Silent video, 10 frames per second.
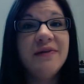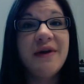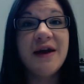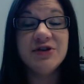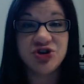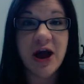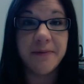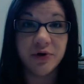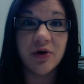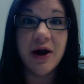say, a
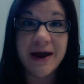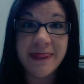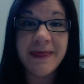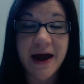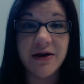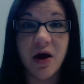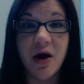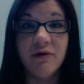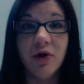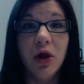chapter in that
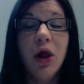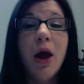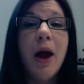novel.